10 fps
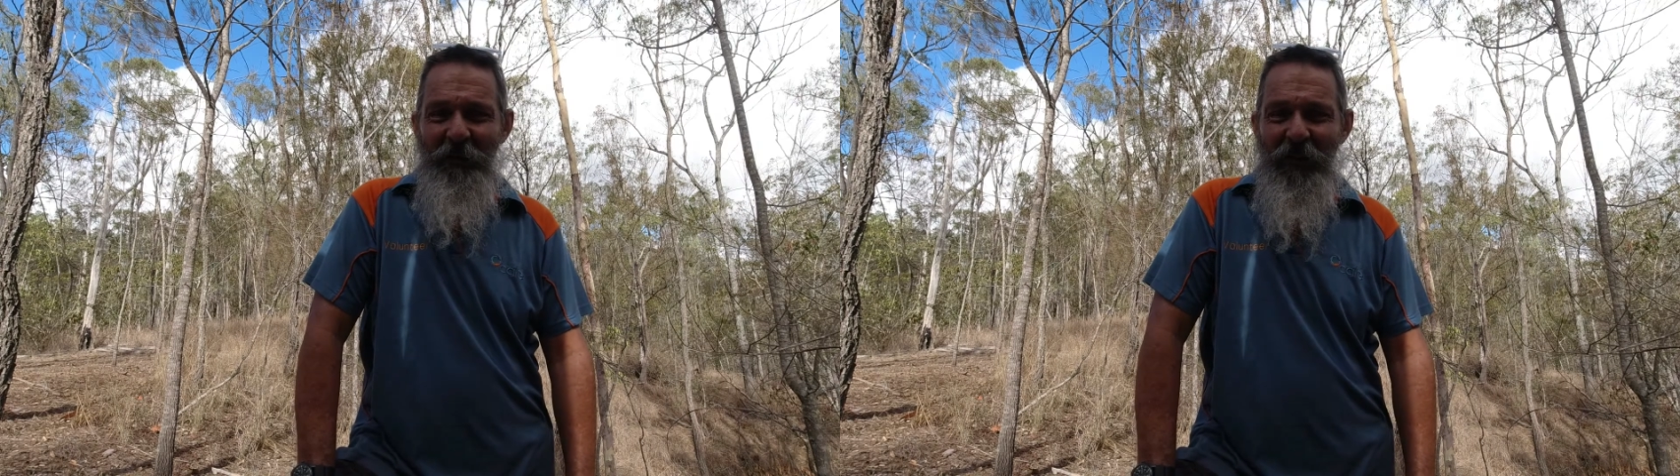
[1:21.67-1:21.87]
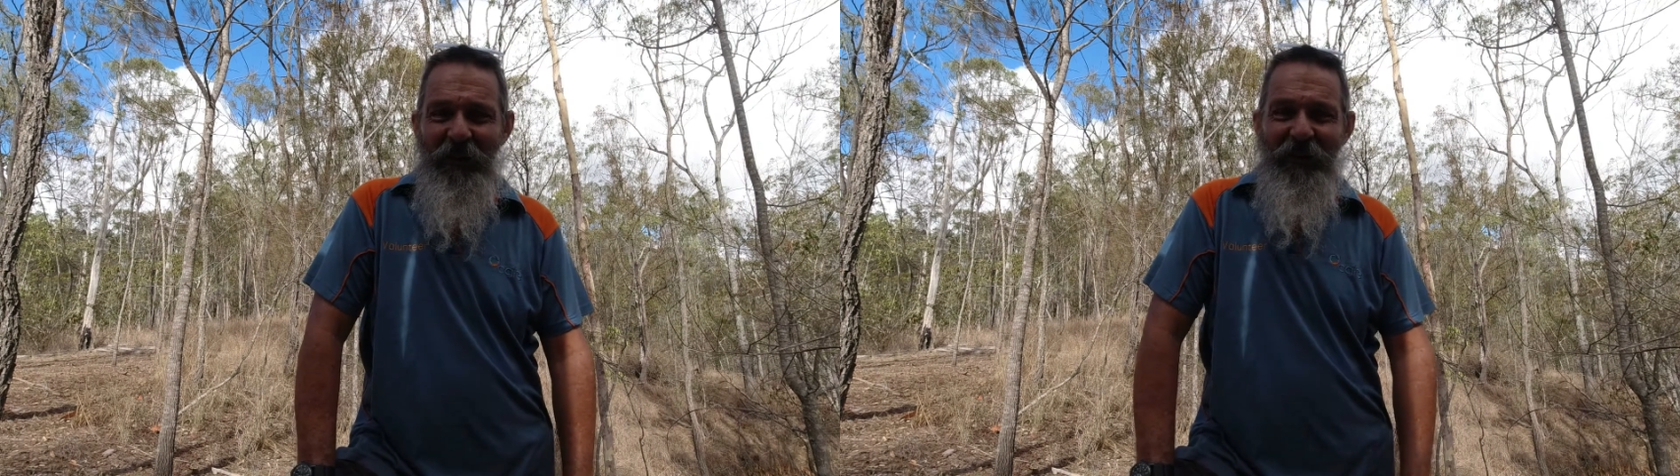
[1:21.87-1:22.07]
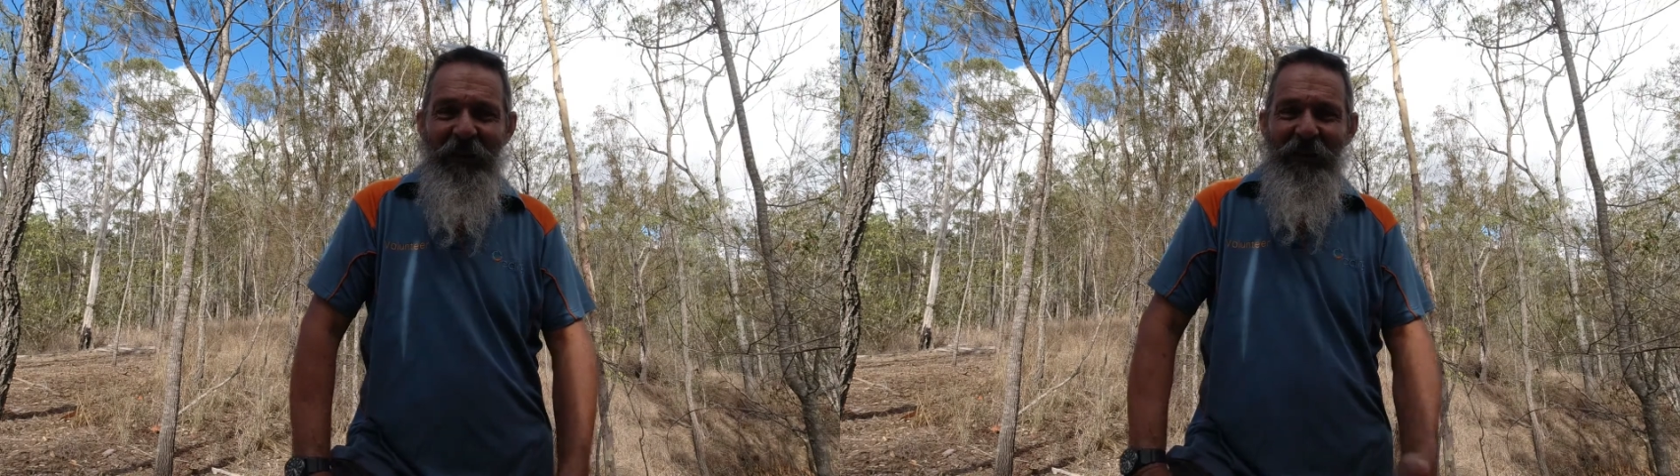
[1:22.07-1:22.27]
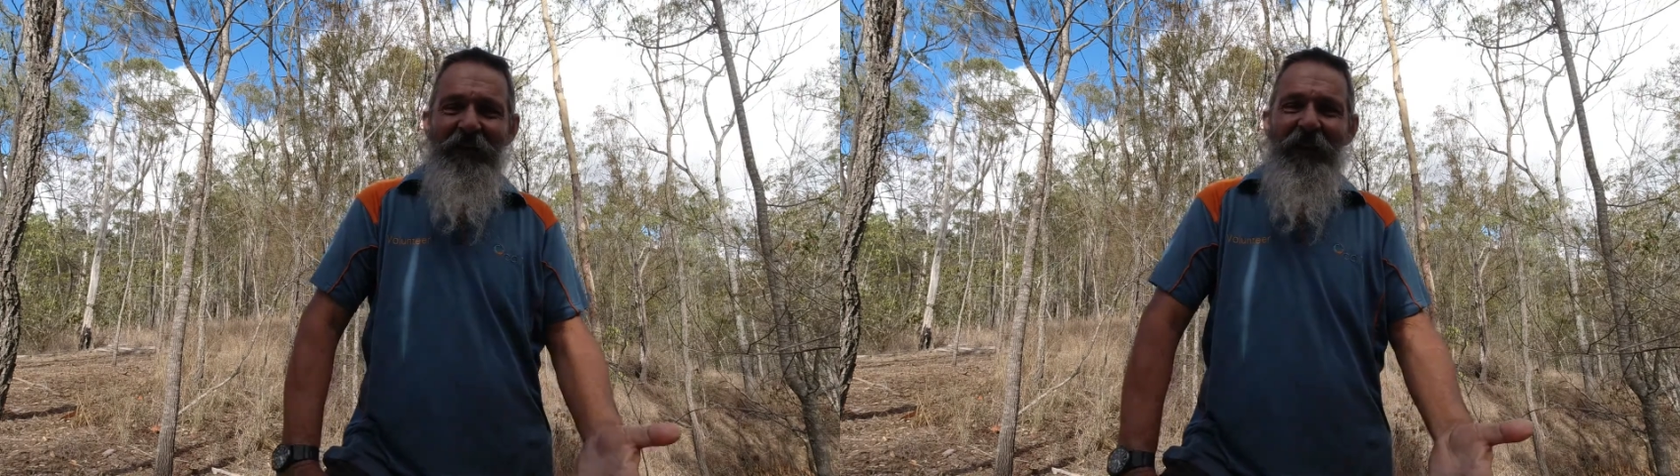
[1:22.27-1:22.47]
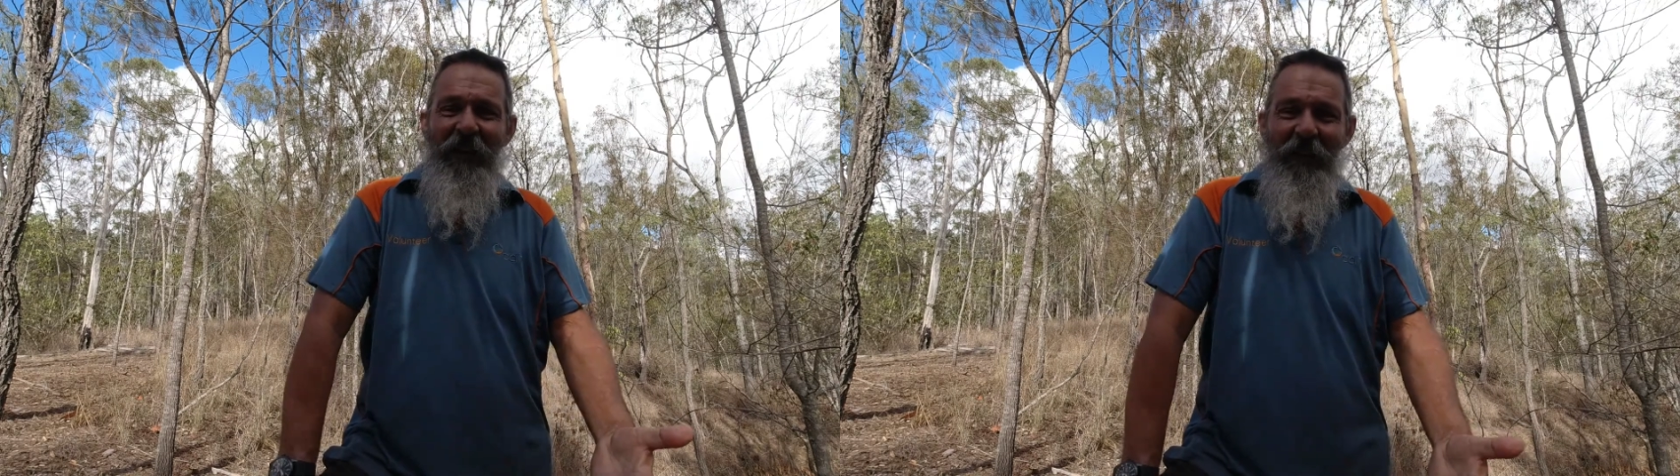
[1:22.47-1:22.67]
But then you get
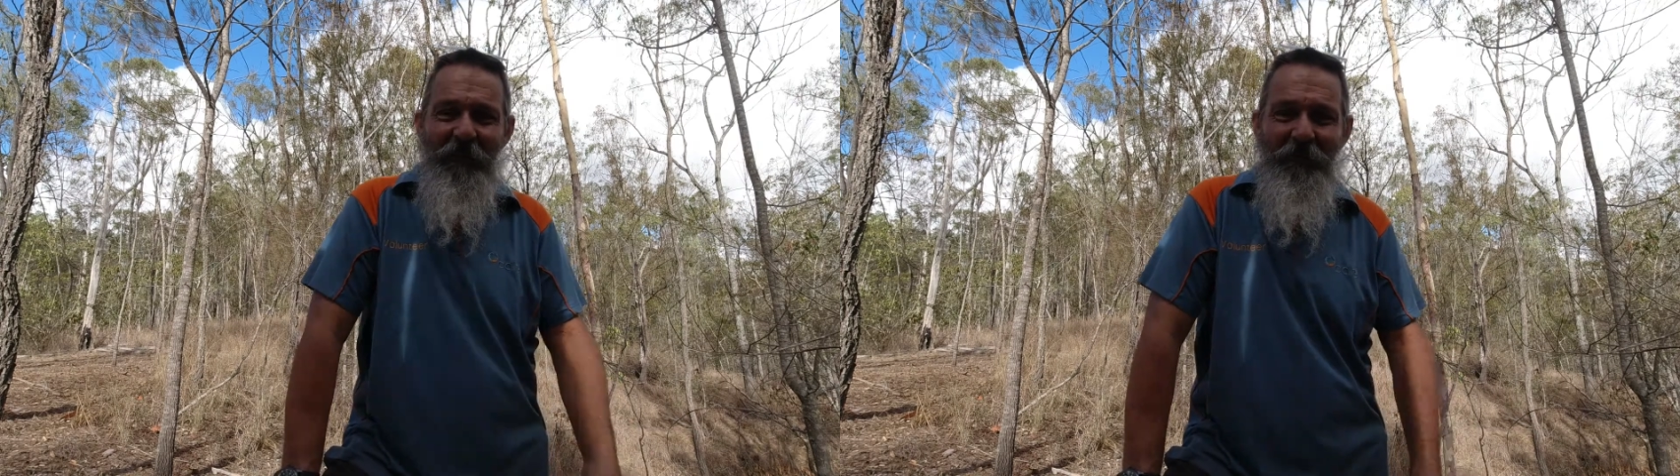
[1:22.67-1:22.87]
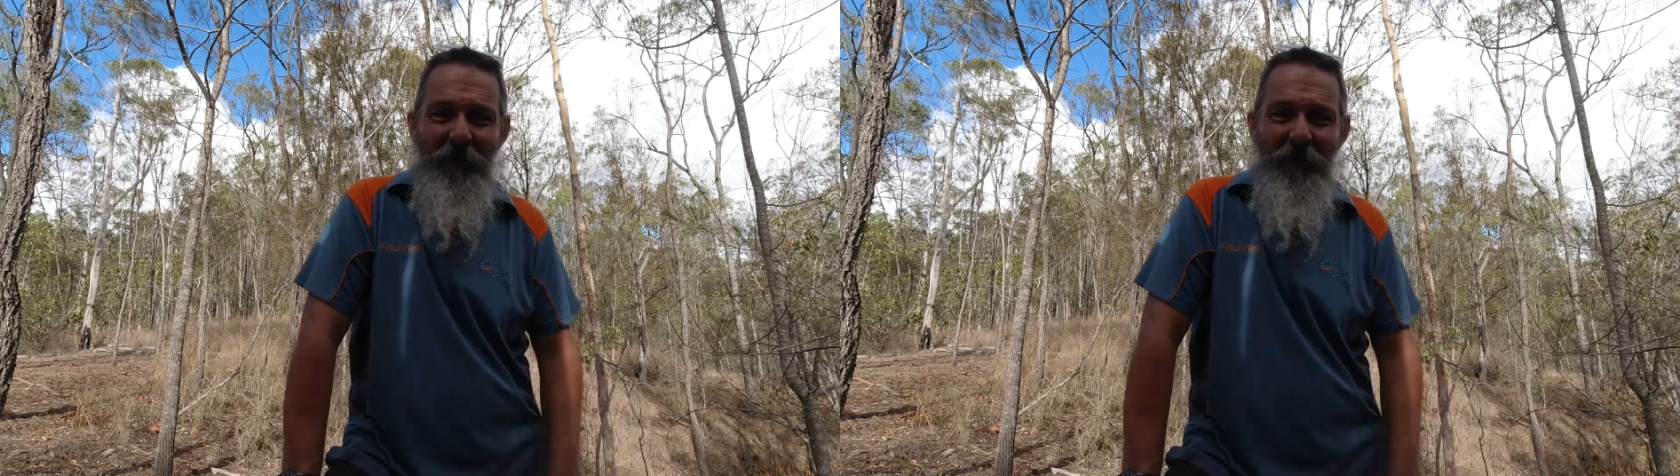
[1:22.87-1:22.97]
in there